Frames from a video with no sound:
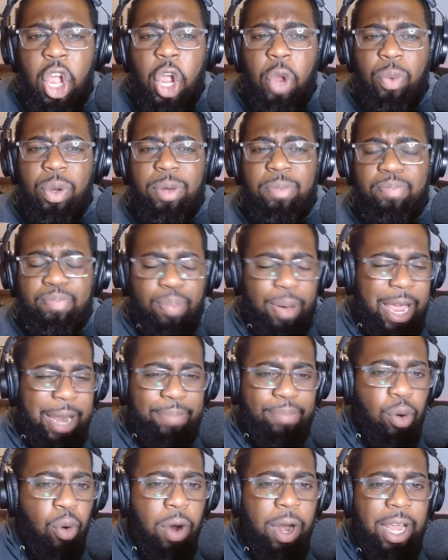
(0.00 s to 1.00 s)
were
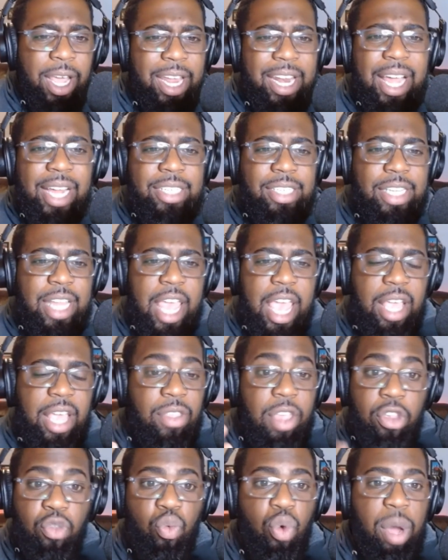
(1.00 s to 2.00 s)
pinpointing, and not saying
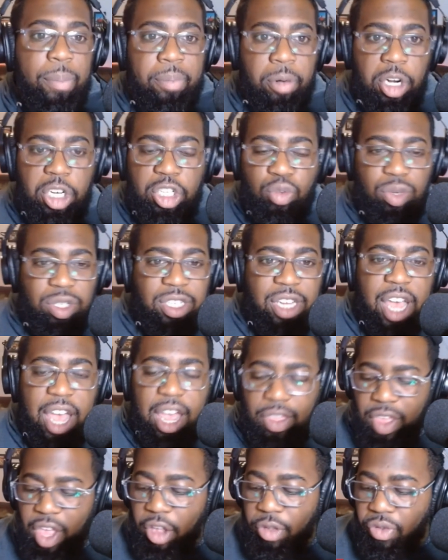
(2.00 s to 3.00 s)
this one person was
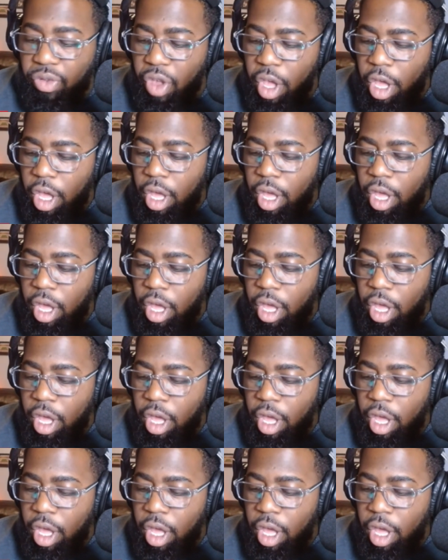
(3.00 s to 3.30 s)
saying this,